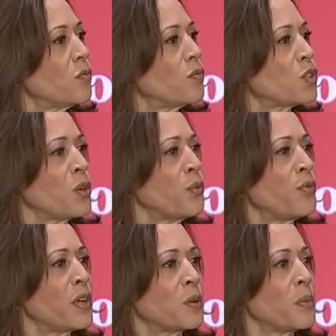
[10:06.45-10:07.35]
certain
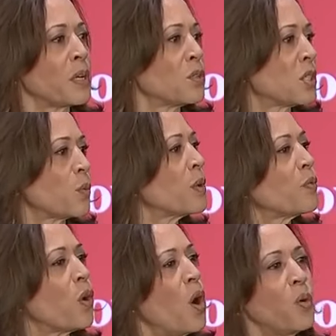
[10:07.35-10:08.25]
fundamentals that we
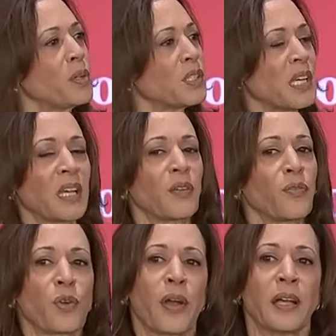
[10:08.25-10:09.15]
have always taken
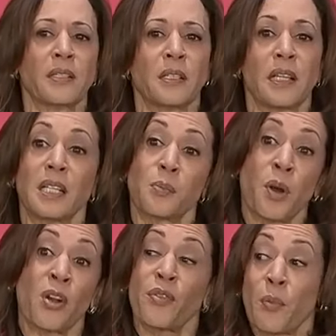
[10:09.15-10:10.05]
for granted. That is
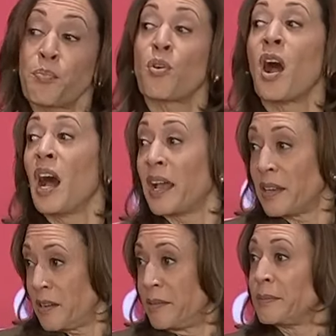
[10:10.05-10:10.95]
part of our pride.